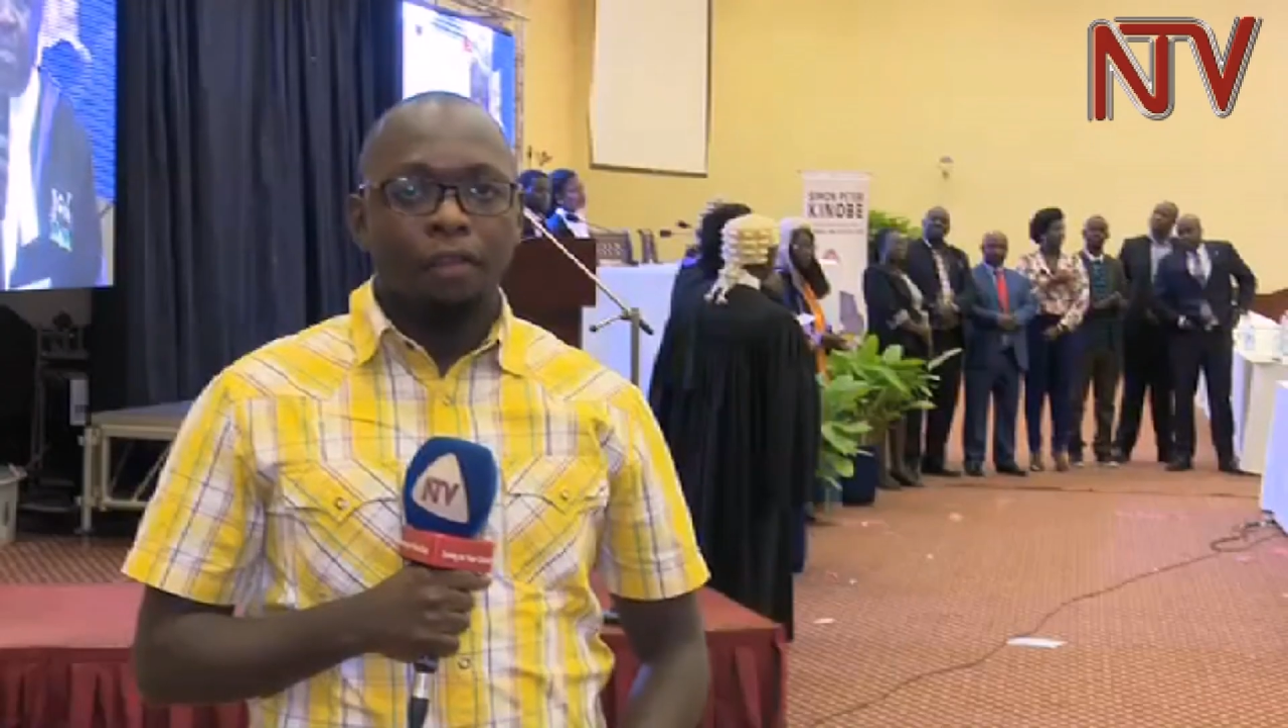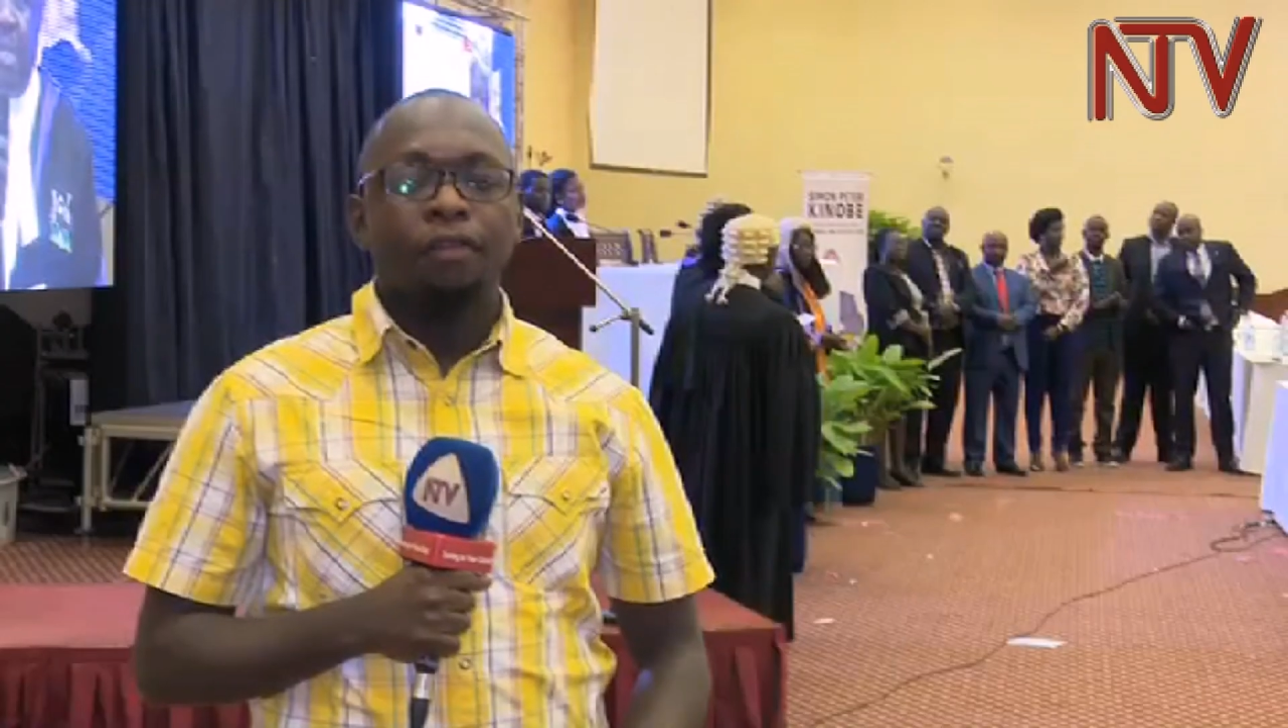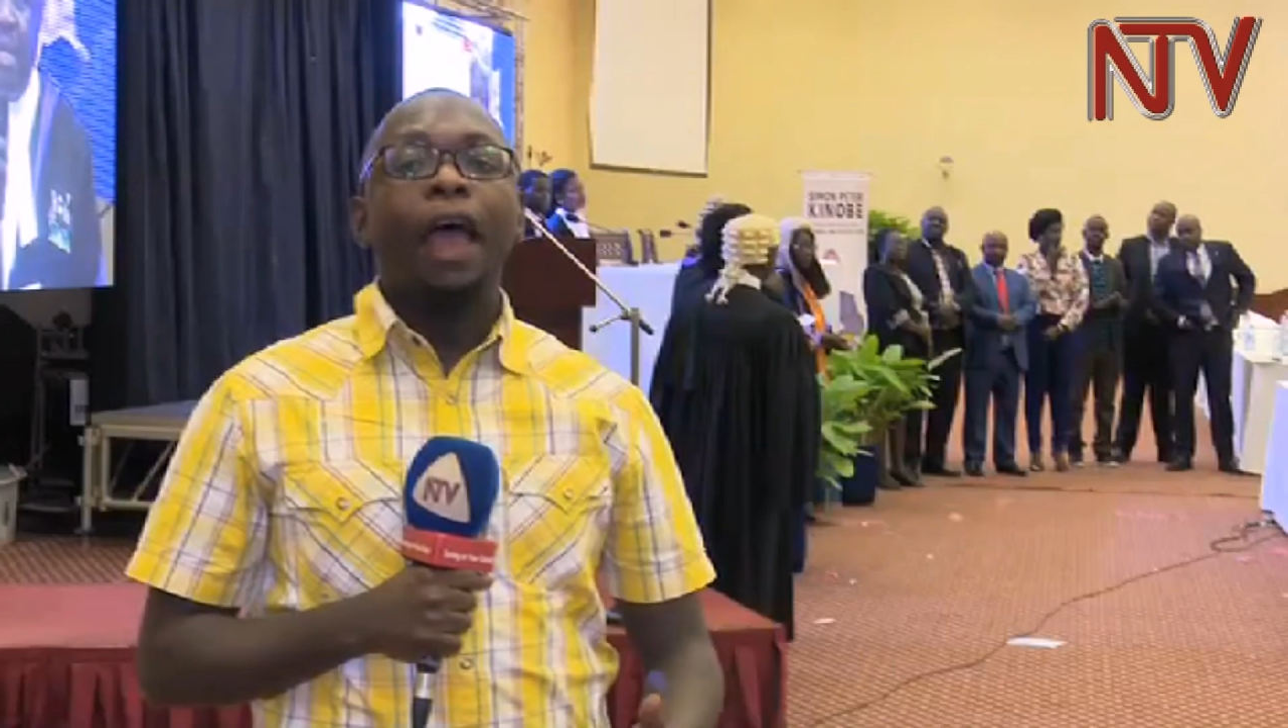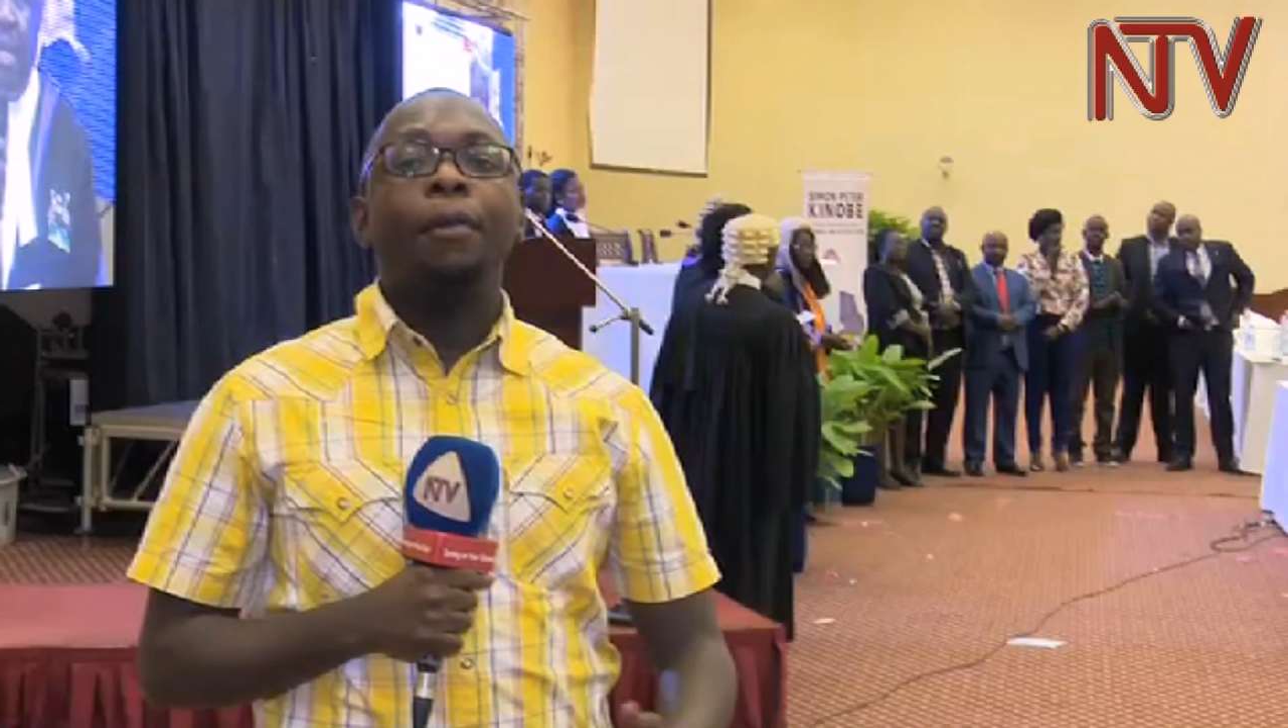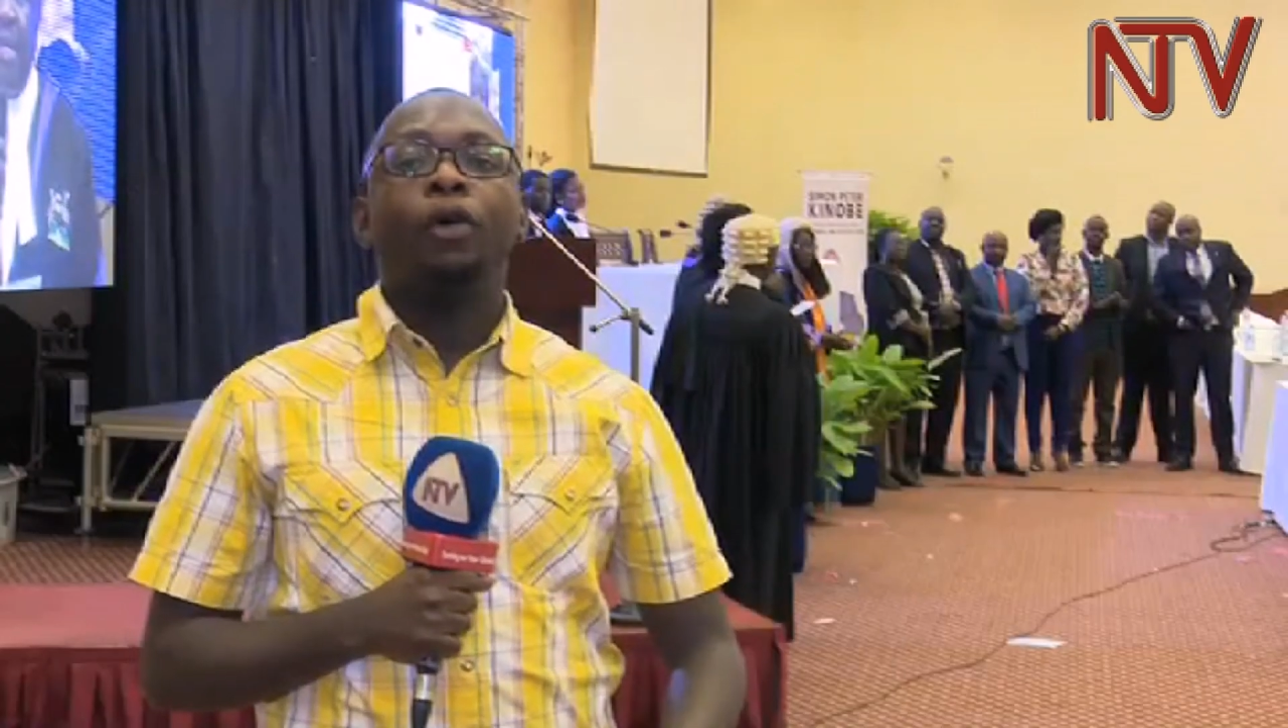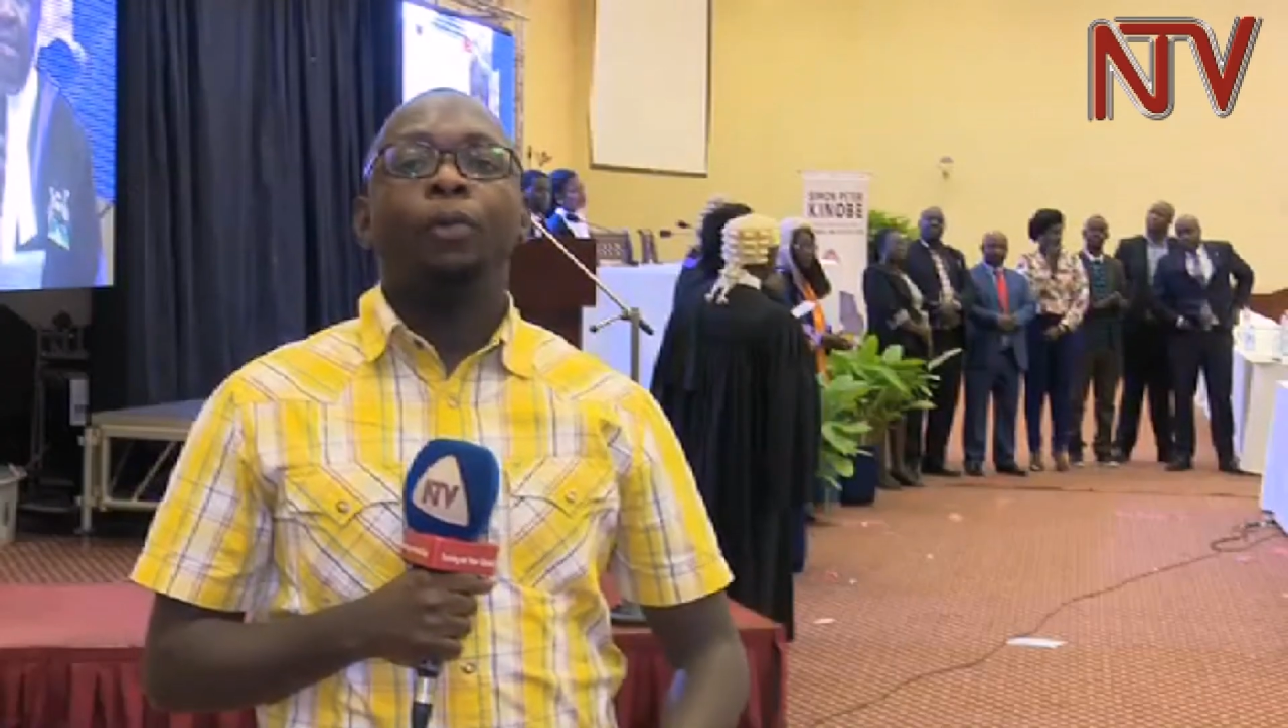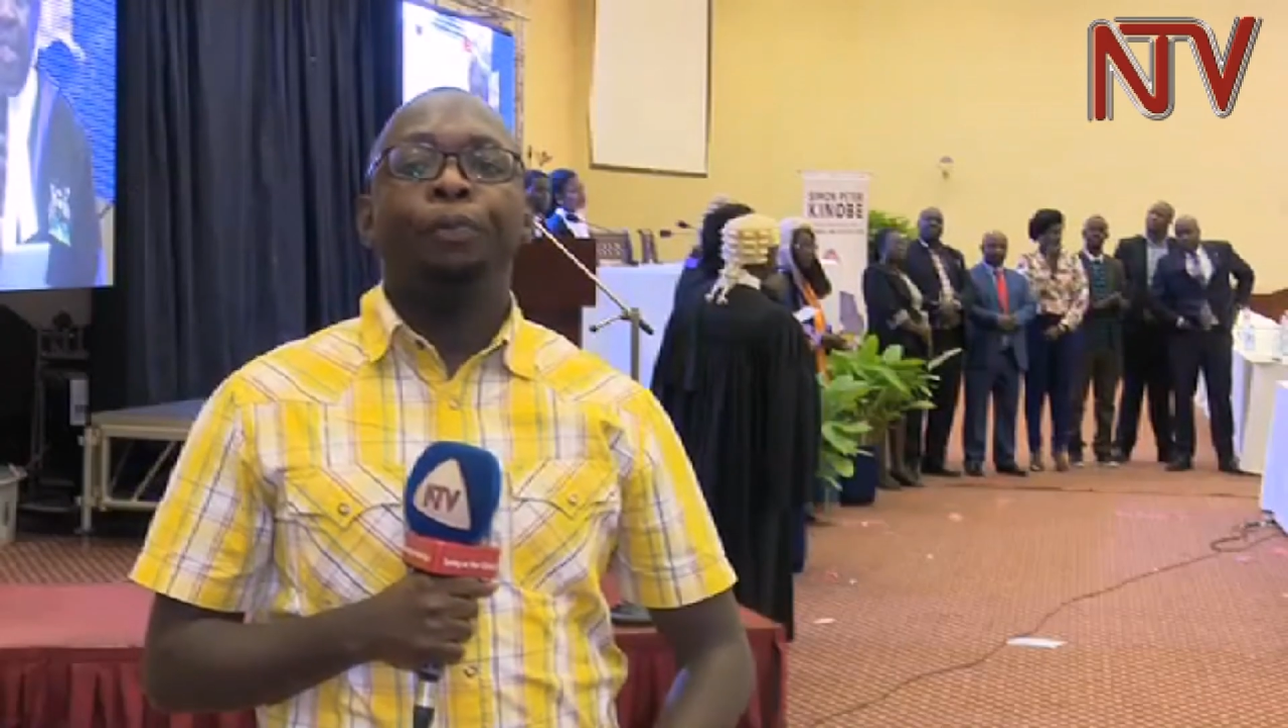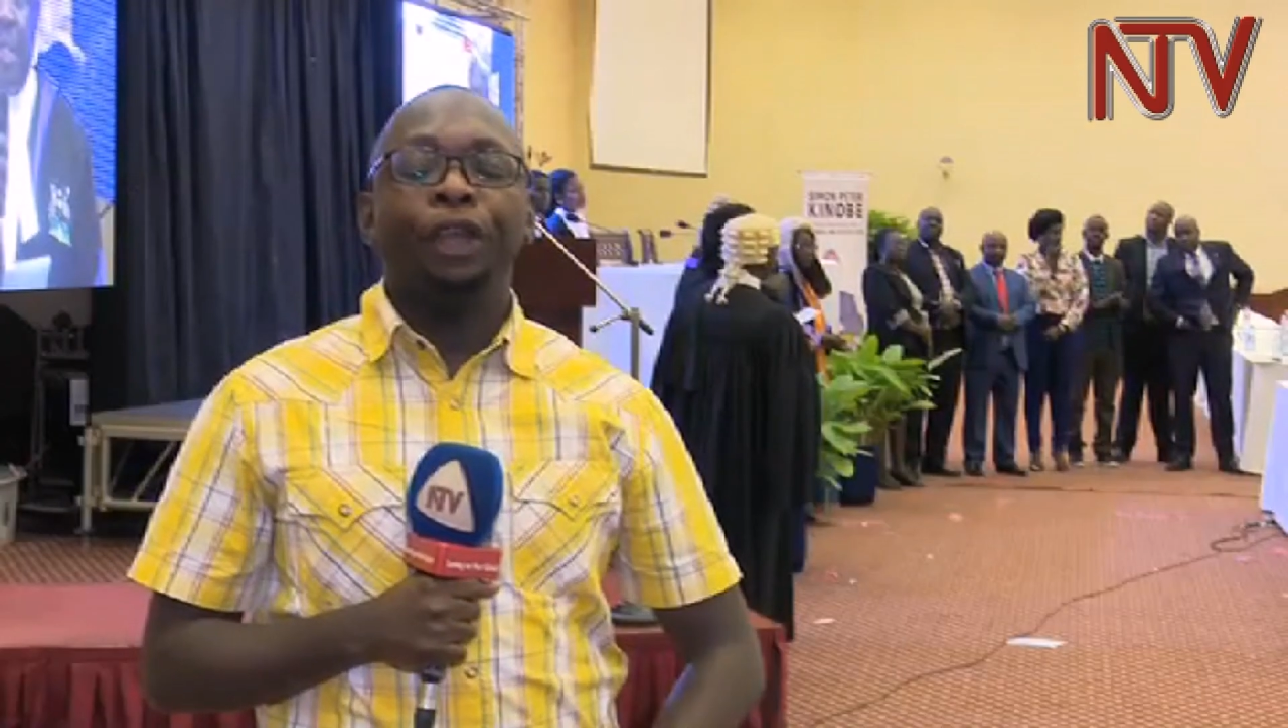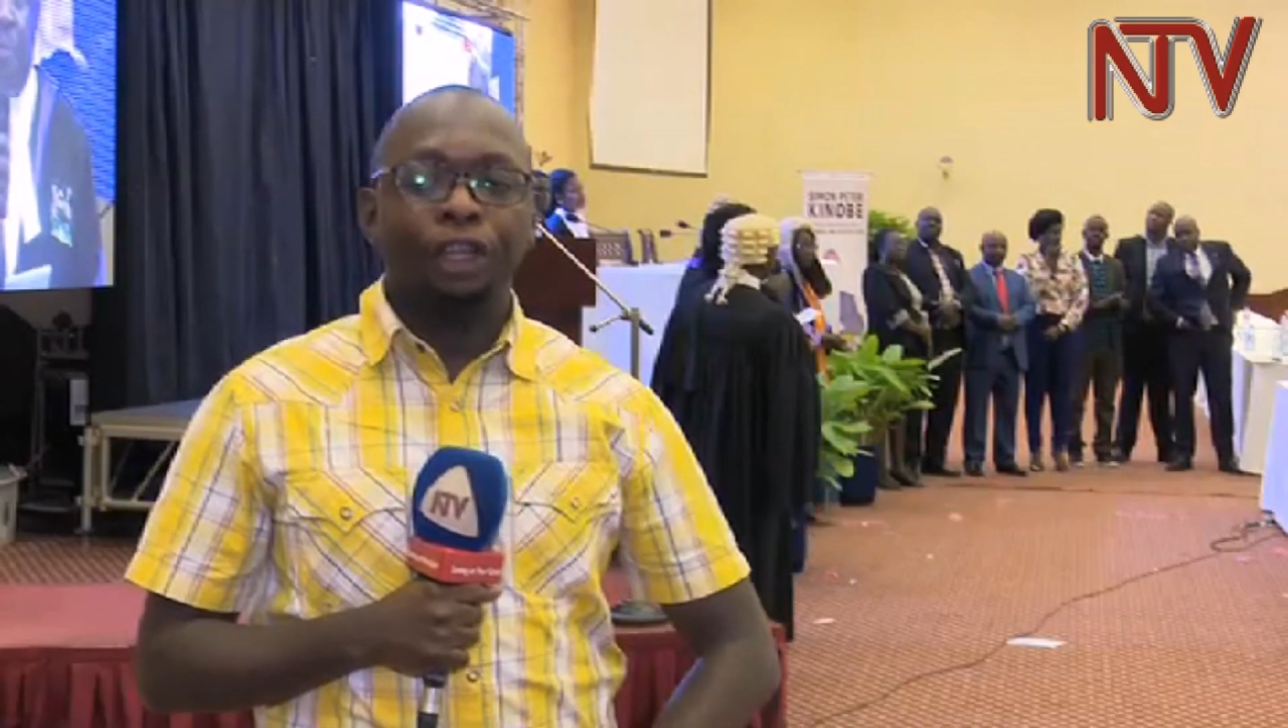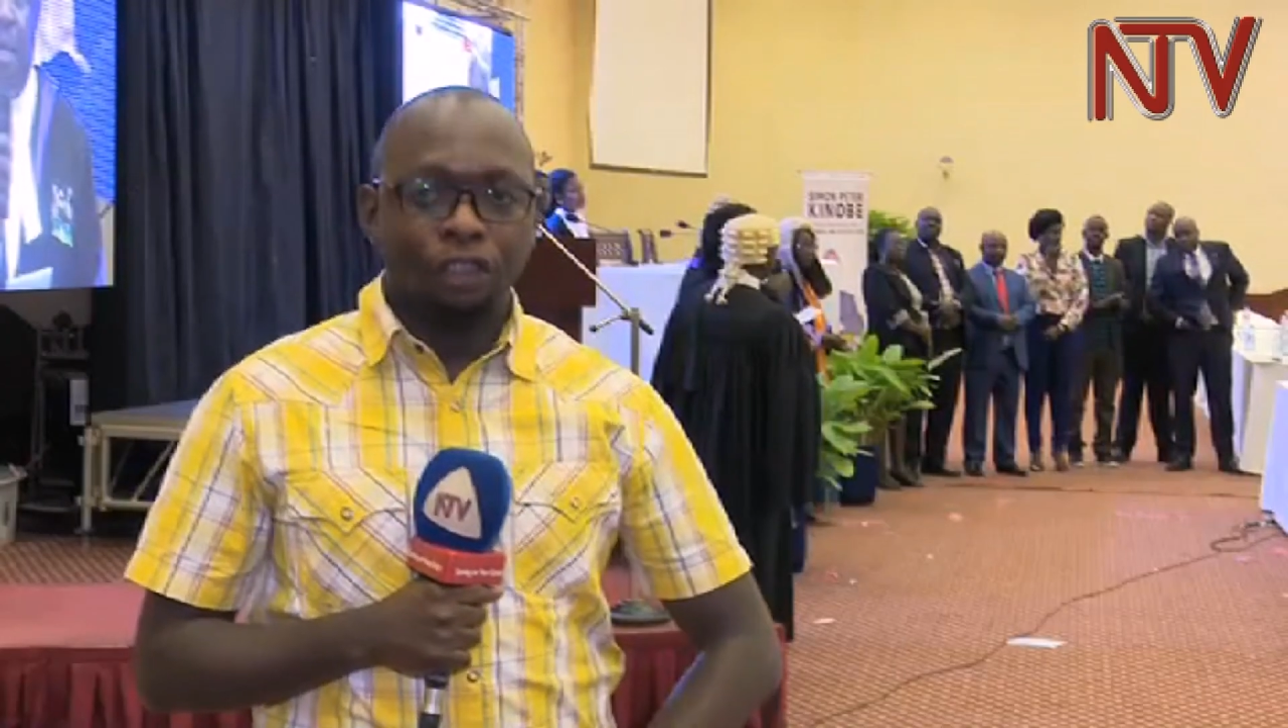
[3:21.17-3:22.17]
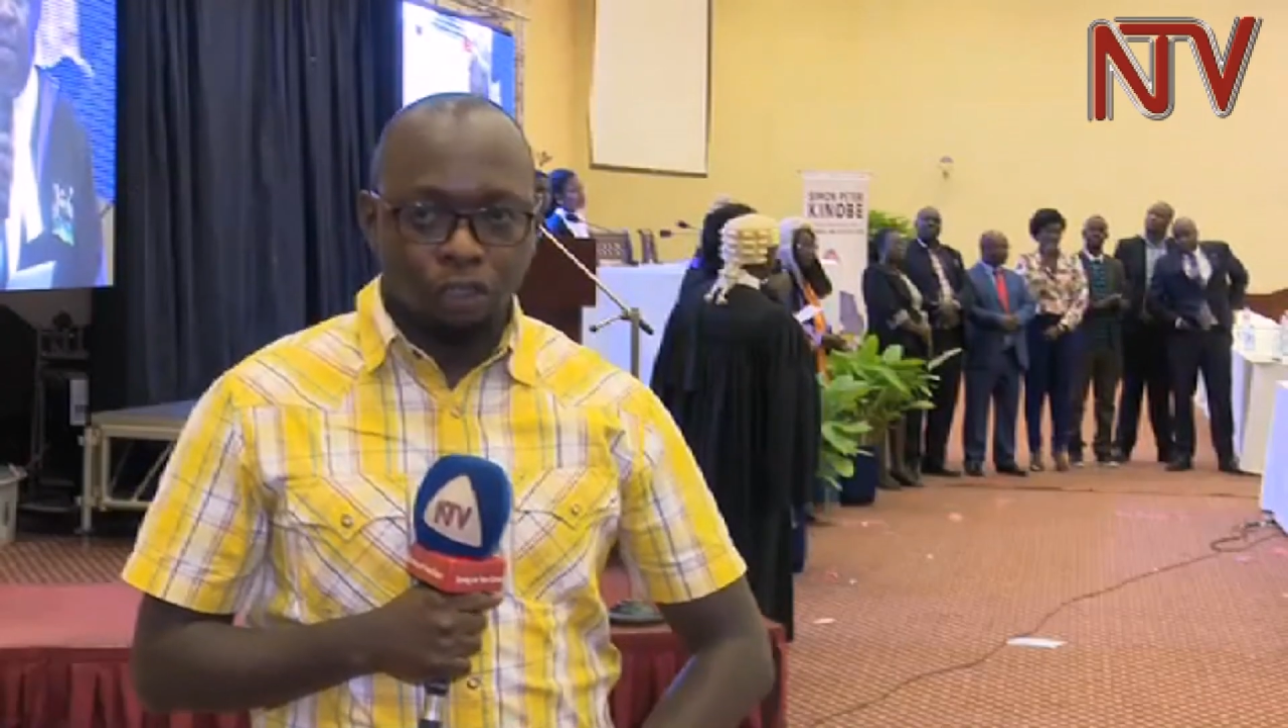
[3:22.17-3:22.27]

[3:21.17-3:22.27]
Simon Peter